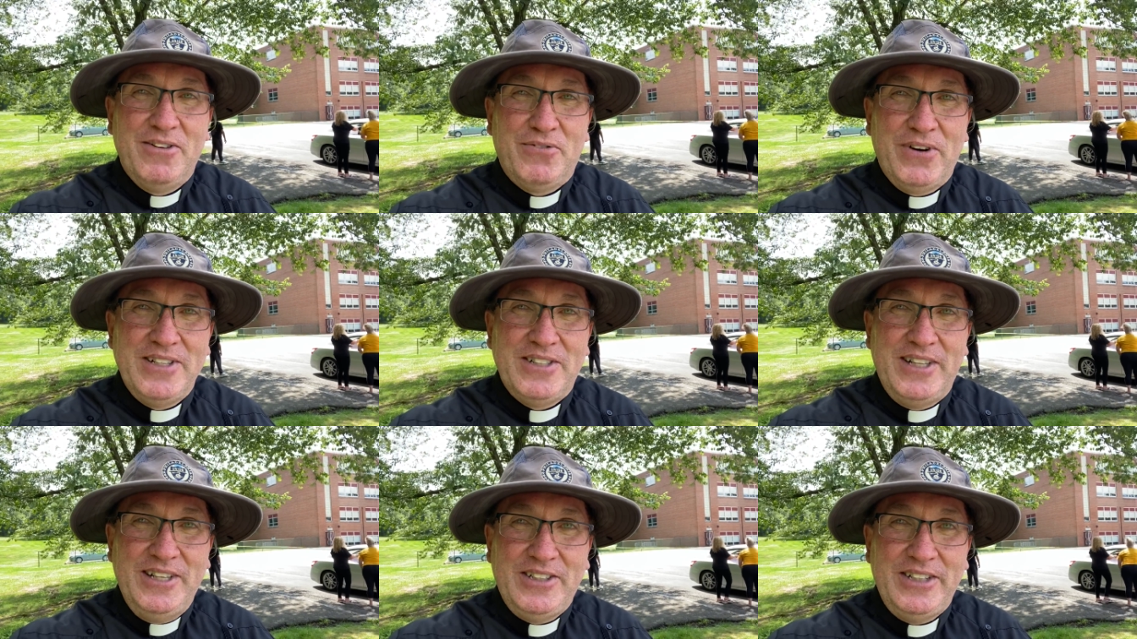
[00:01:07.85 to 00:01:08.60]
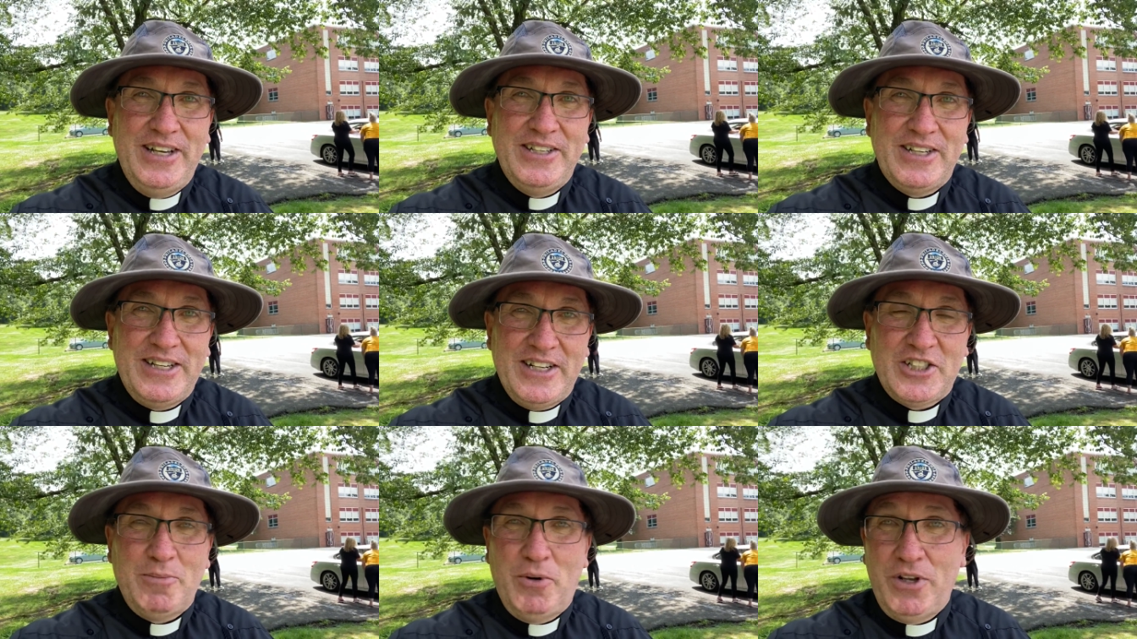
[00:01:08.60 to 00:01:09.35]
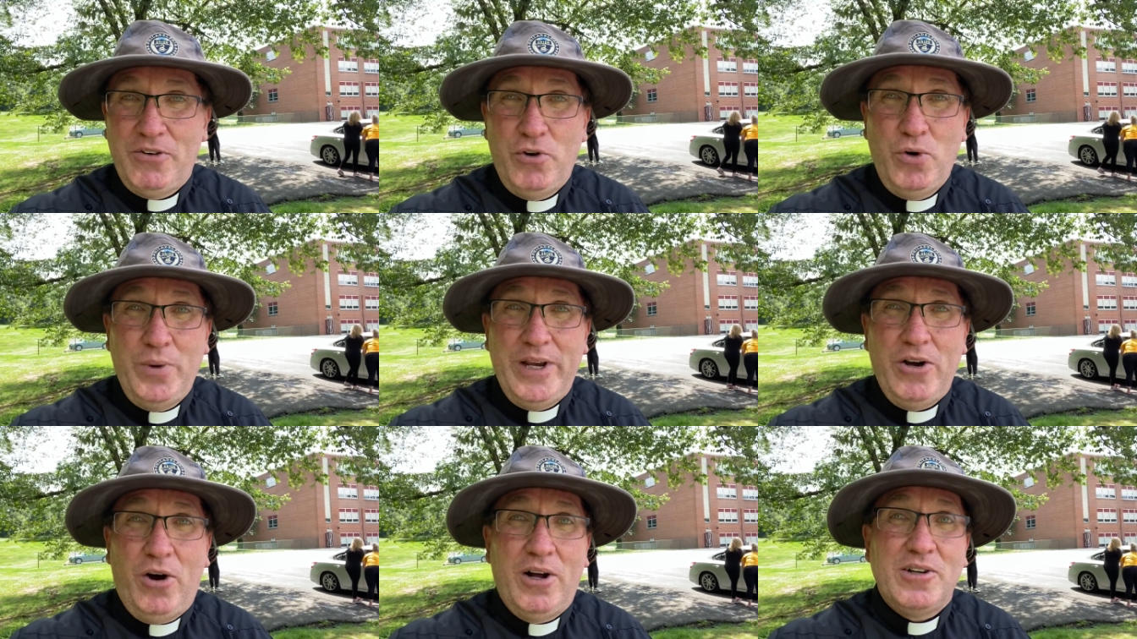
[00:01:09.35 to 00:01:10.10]
Friends, this is a testimony of who
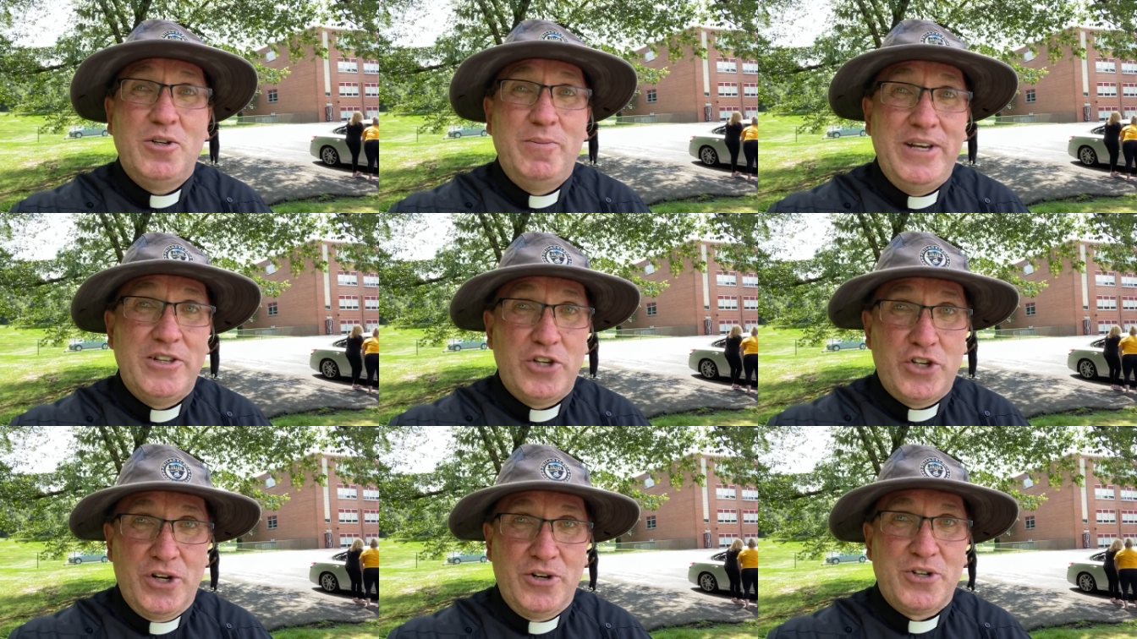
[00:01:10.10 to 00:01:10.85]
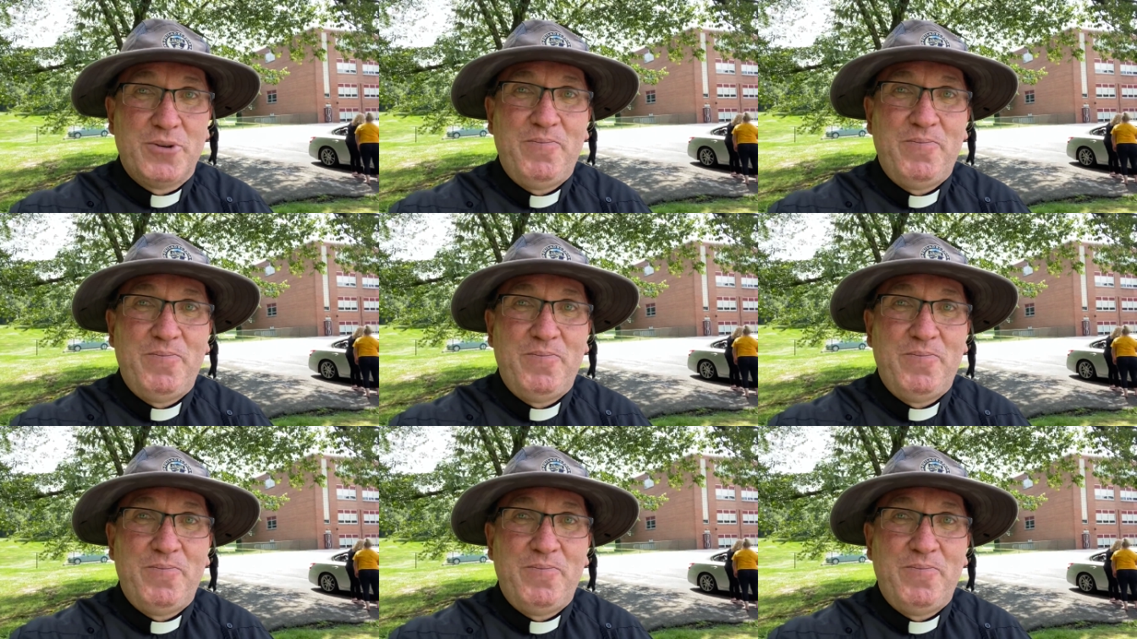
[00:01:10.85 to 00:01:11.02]
we ought to be as a church,